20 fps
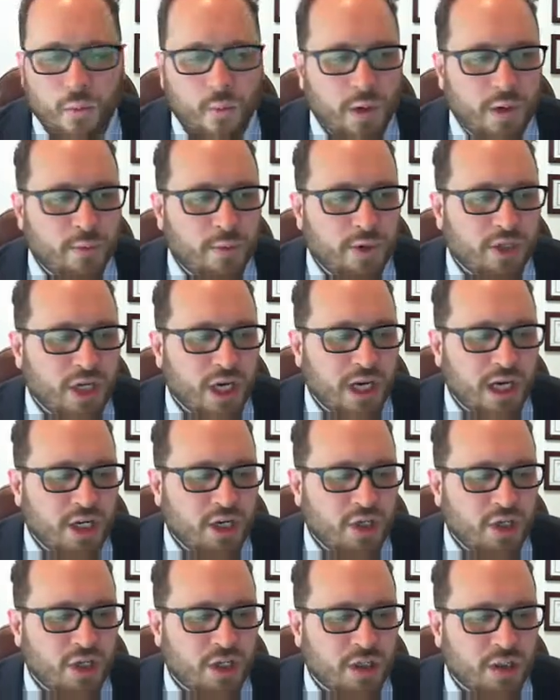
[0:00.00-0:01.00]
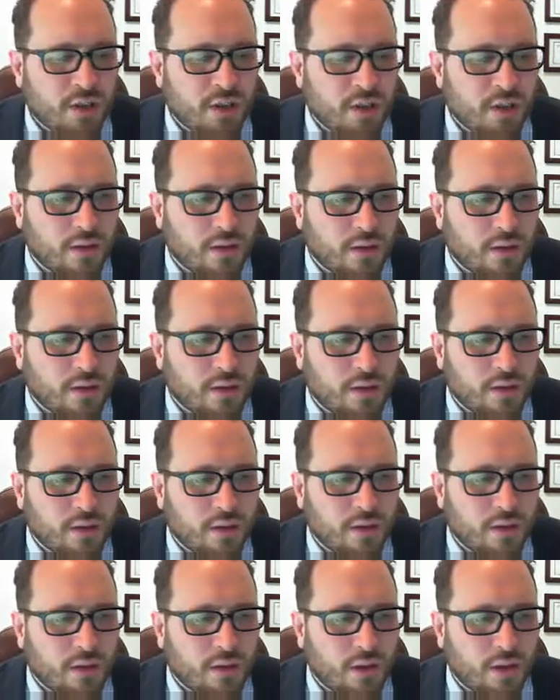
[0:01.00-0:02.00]
when we change
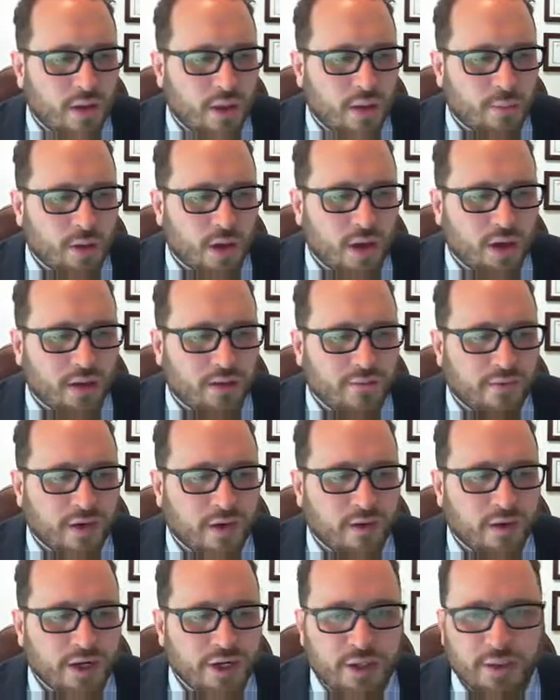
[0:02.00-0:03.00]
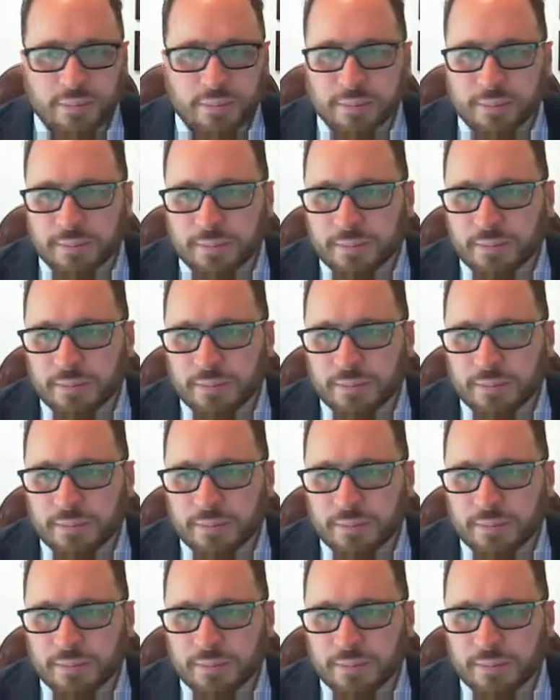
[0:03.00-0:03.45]
the product configuration.